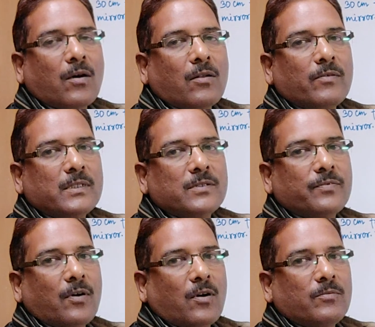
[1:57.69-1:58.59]
always
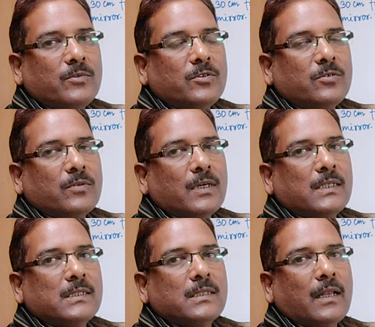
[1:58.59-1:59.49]
formed
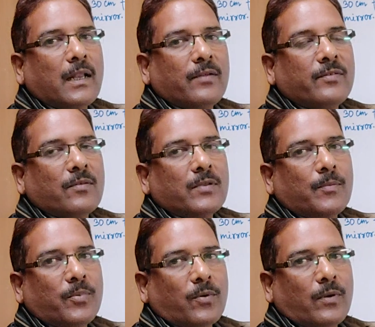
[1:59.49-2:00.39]
towards left of the
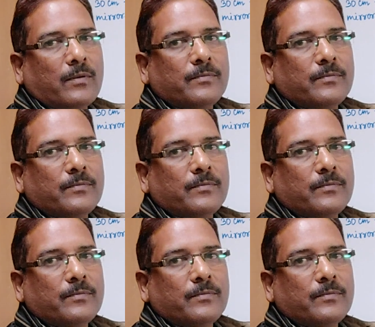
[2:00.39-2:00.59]
pole,